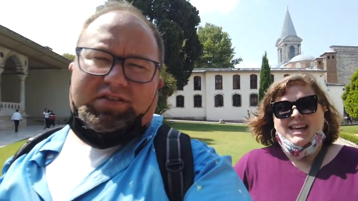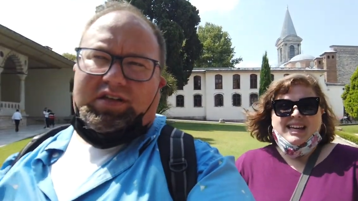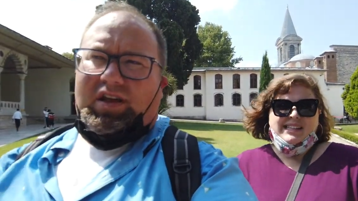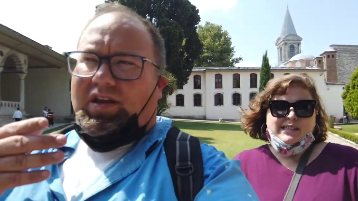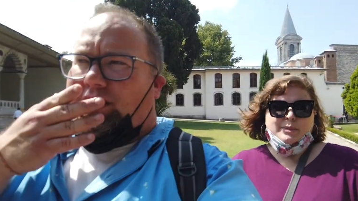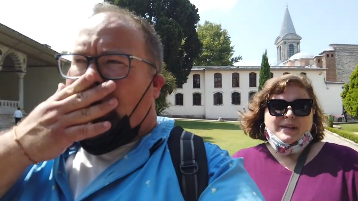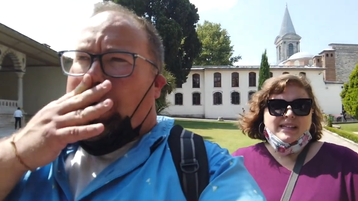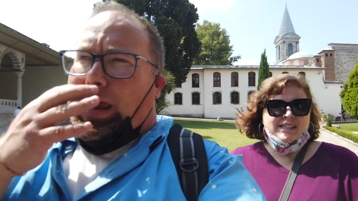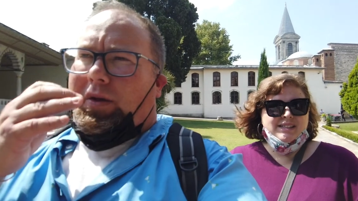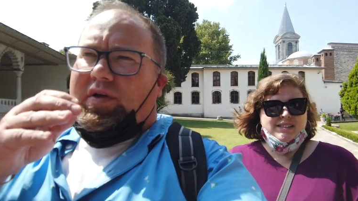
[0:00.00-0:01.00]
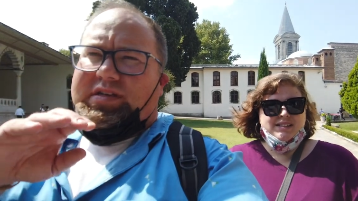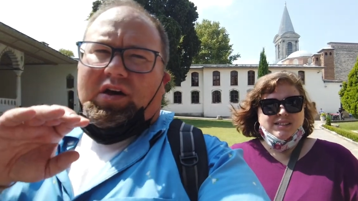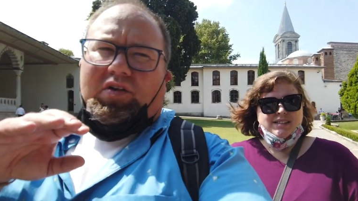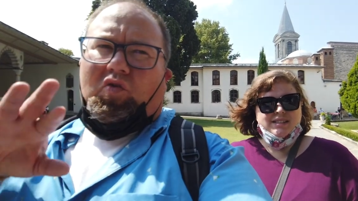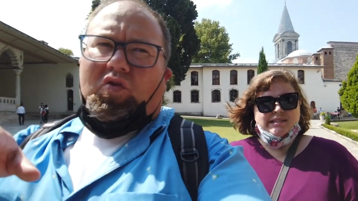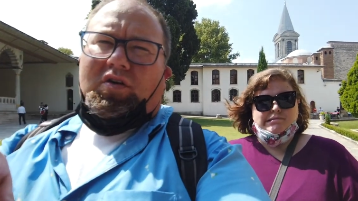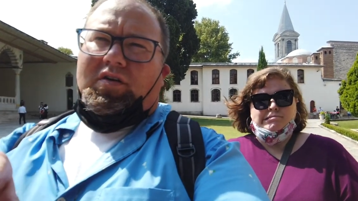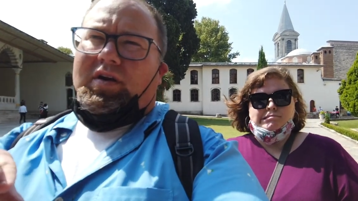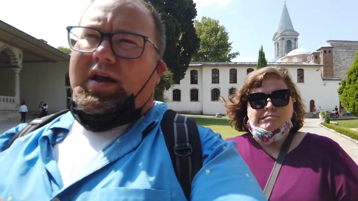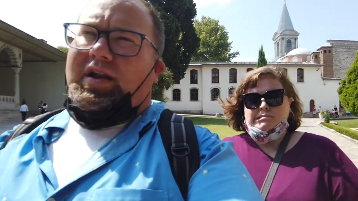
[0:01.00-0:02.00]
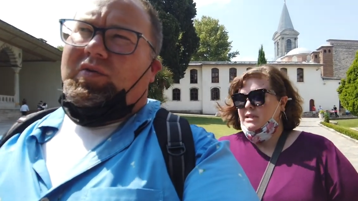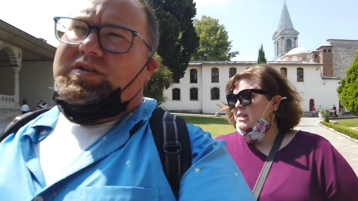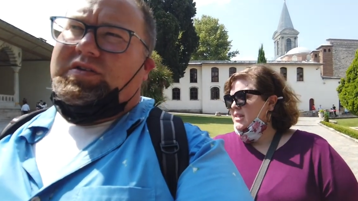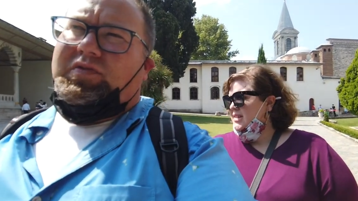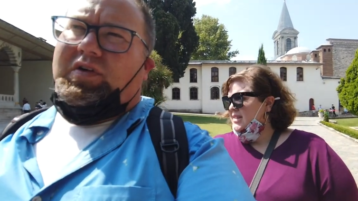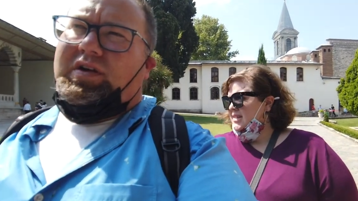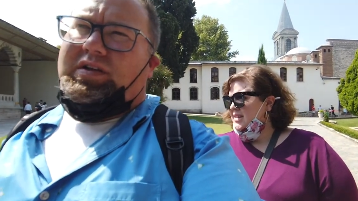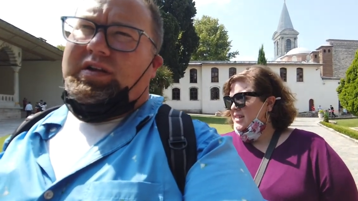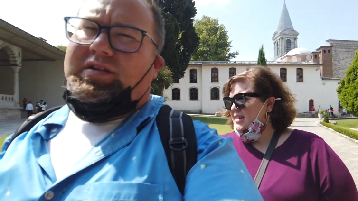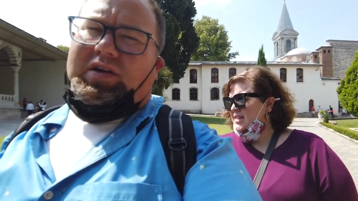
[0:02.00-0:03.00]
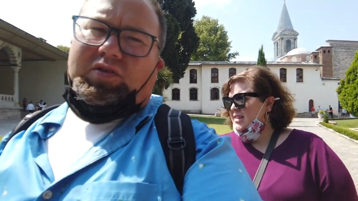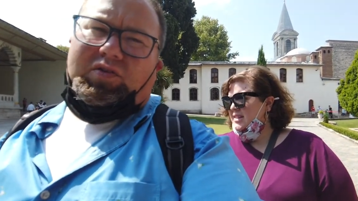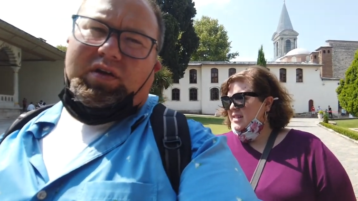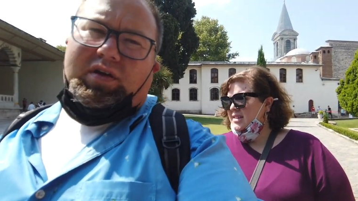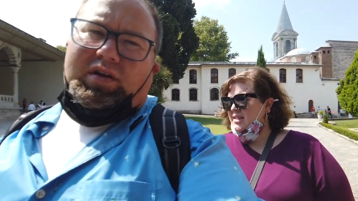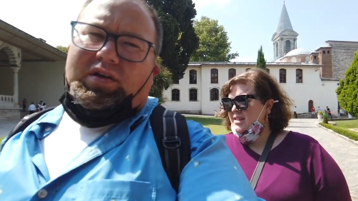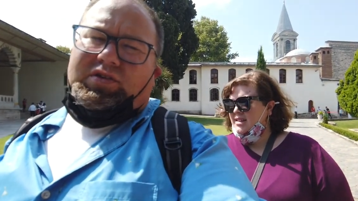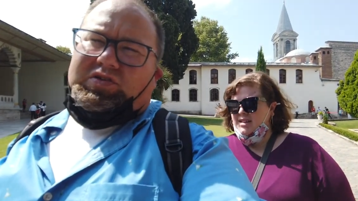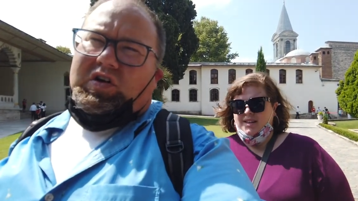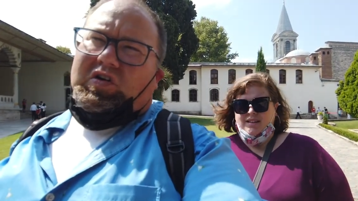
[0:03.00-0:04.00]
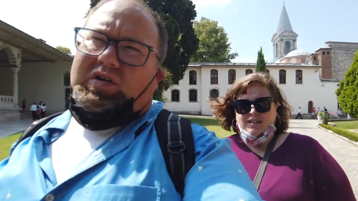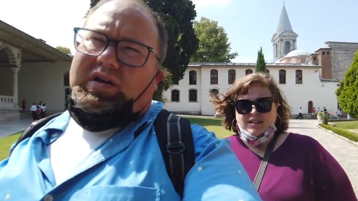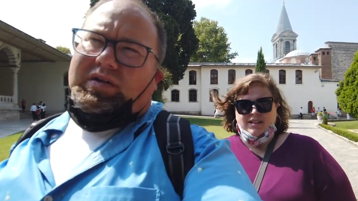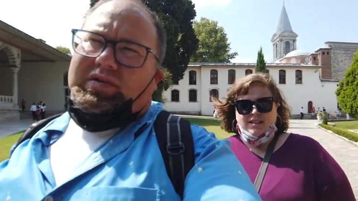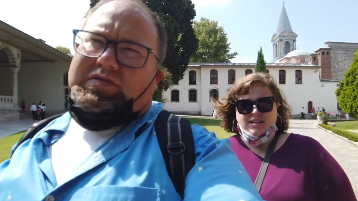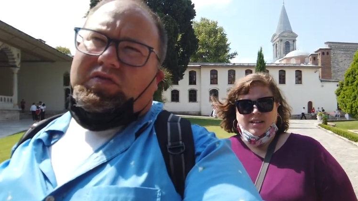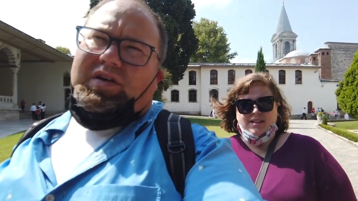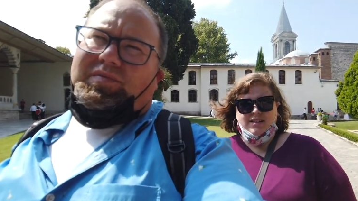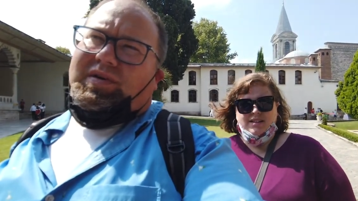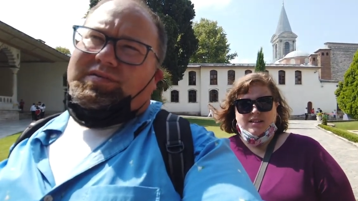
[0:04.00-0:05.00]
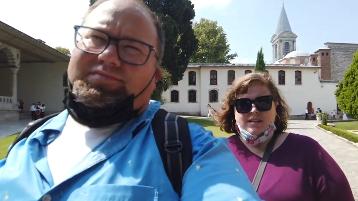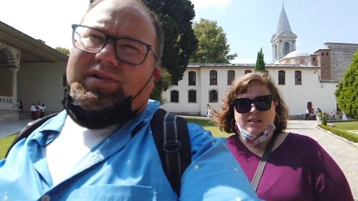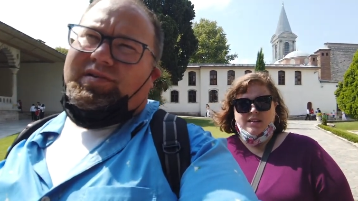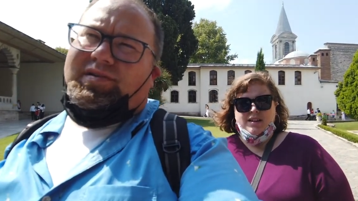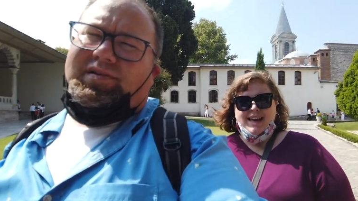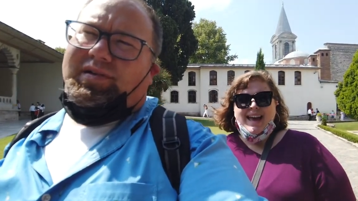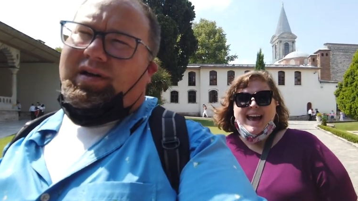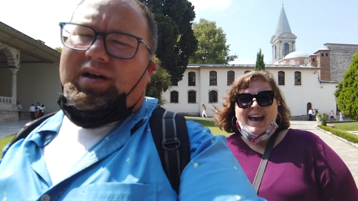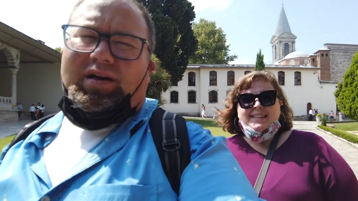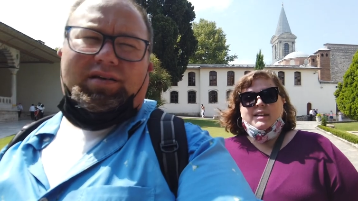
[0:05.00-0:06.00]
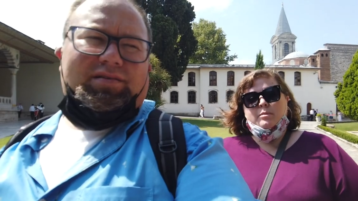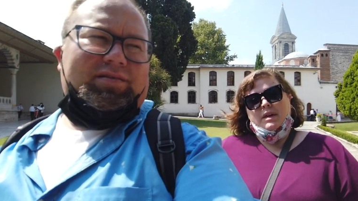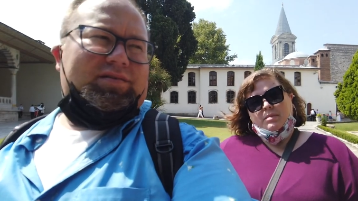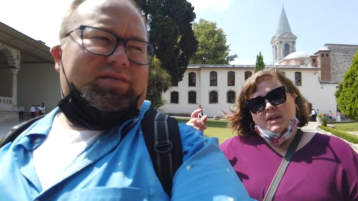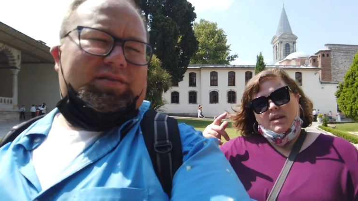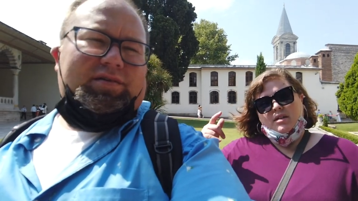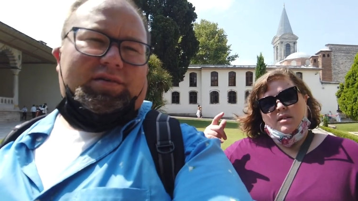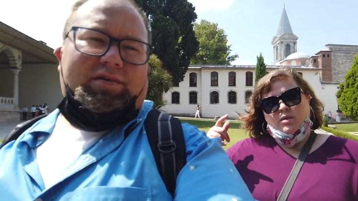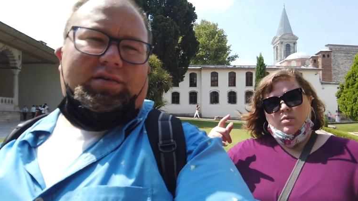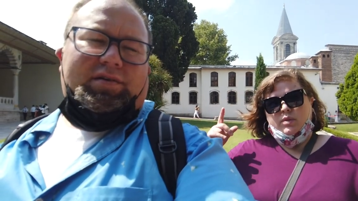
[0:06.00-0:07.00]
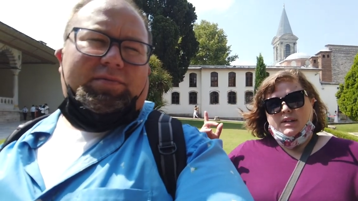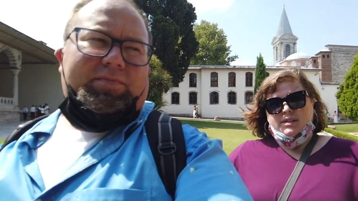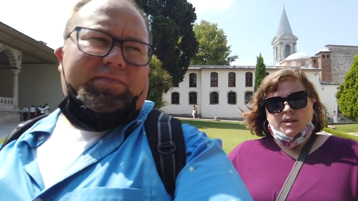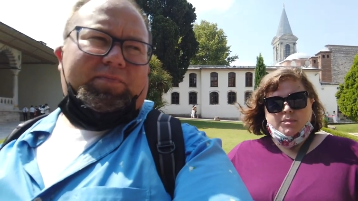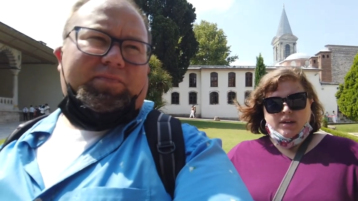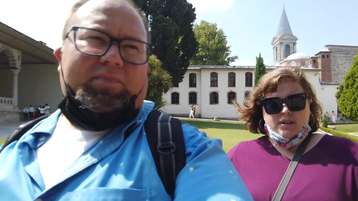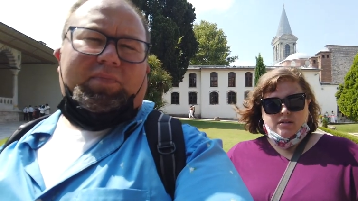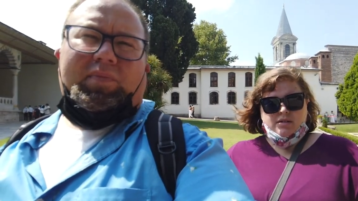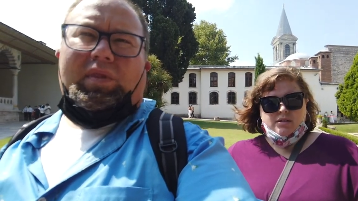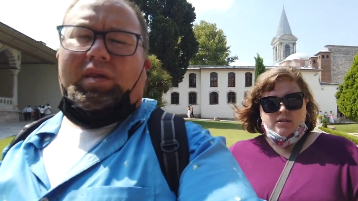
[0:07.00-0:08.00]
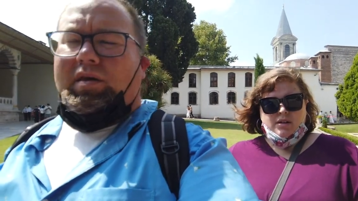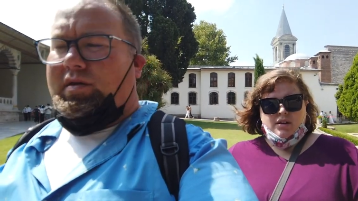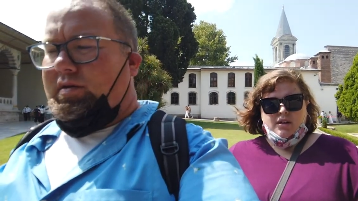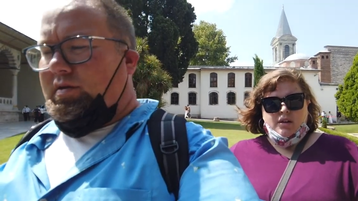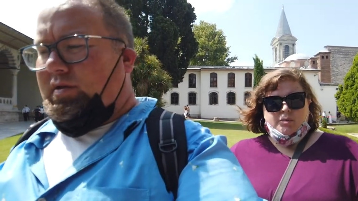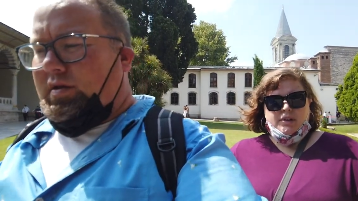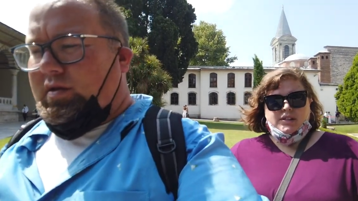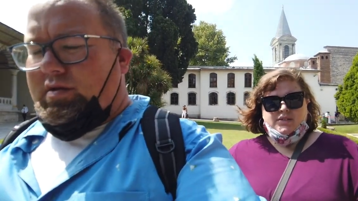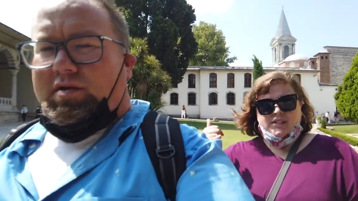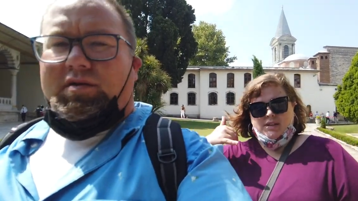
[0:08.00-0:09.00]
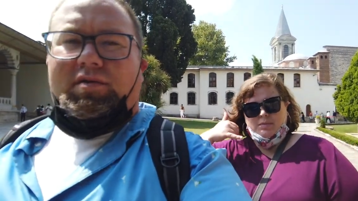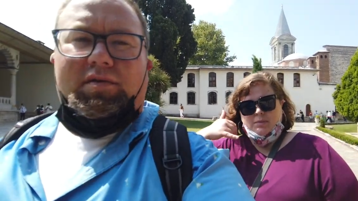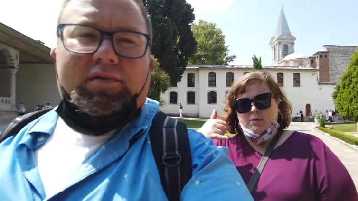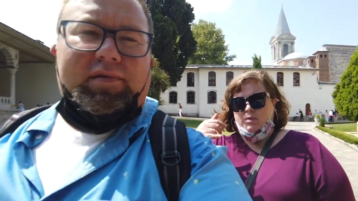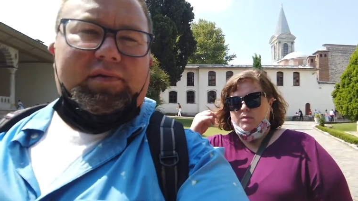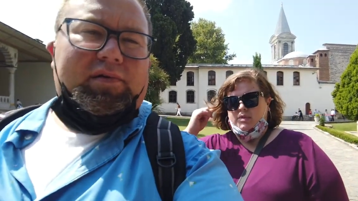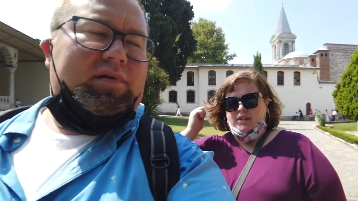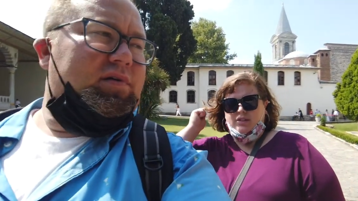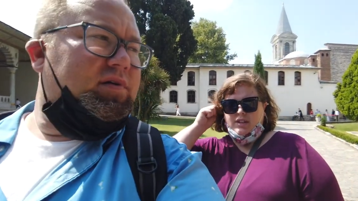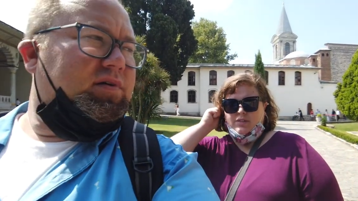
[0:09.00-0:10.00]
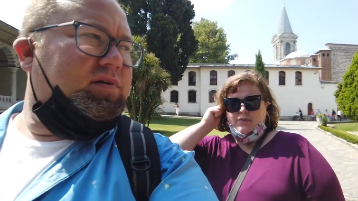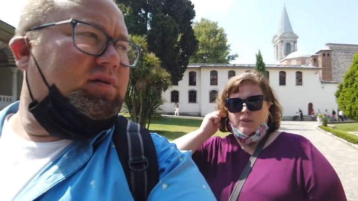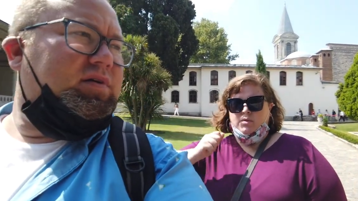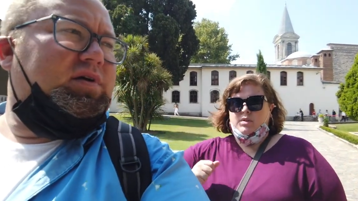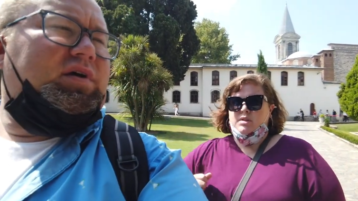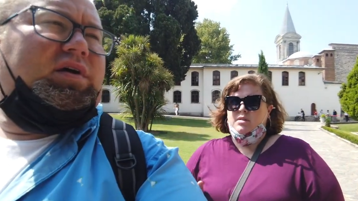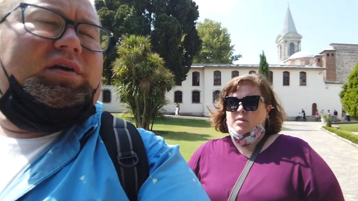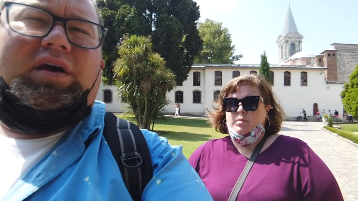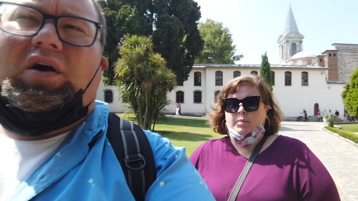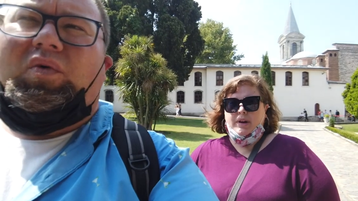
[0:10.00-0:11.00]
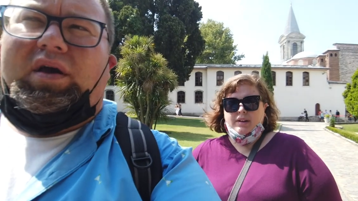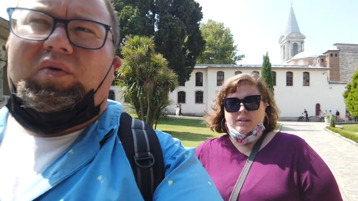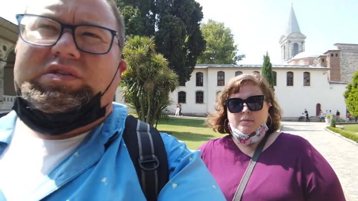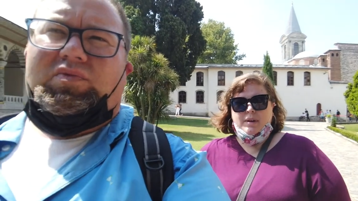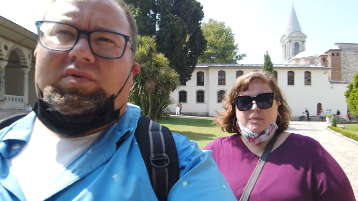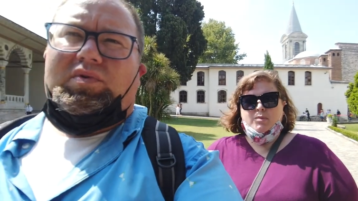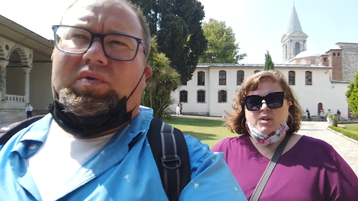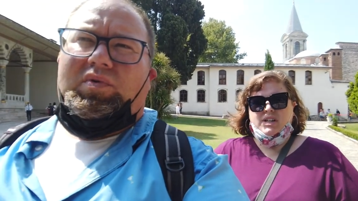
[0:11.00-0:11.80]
Speaker 1: because it it was out of order and it wasn't very detailed, so it was free. But
Speaker 2: I think maybe rent them here because I've seen people, they look like phones. Yeah, but it may be more